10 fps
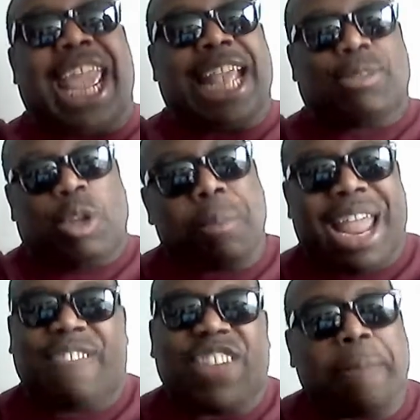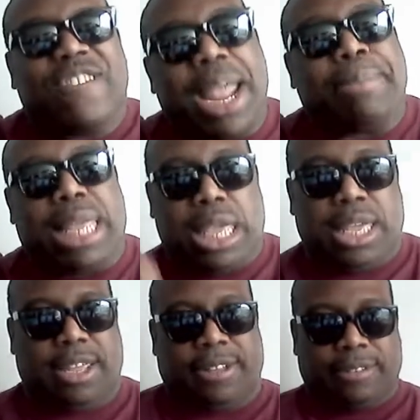the global African family?
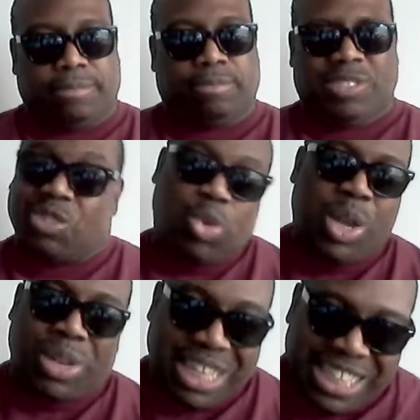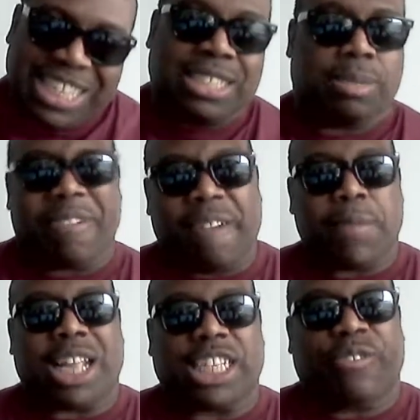When will we get this film
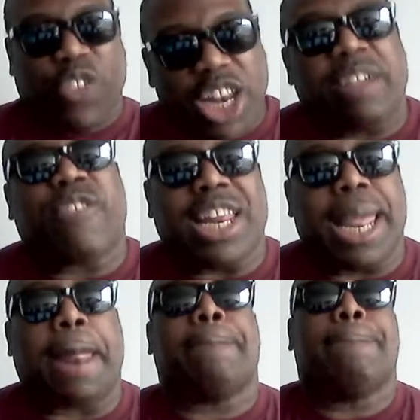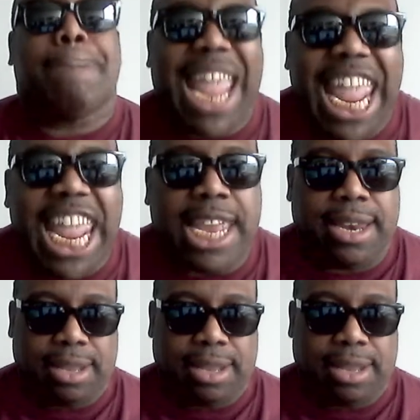project fully funded and made?